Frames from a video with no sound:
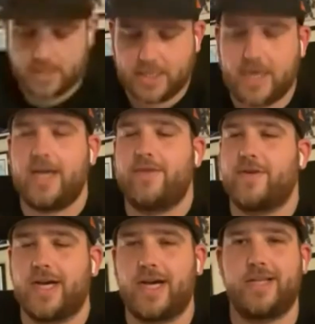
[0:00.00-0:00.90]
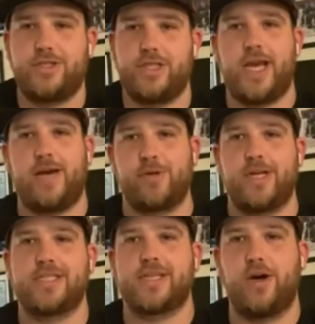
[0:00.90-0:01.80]
uh, if a GM or
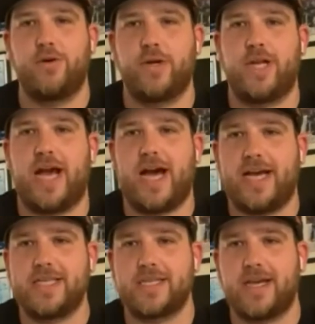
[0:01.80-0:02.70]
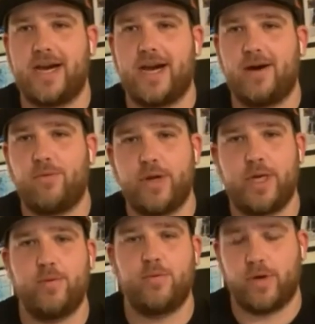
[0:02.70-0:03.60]
a scout were to ask, uh, what do
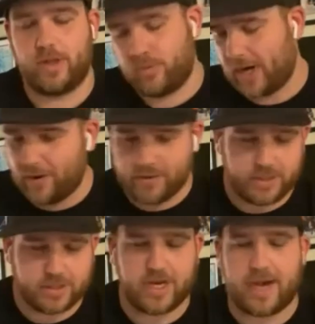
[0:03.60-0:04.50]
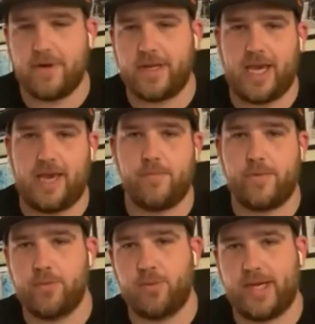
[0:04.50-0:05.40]
you, what, how would you describe your game
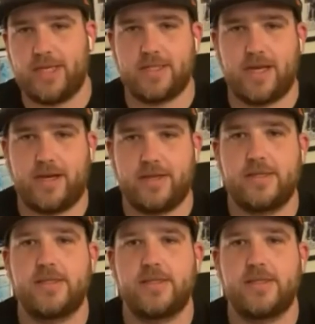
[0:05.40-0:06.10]
or your playing style?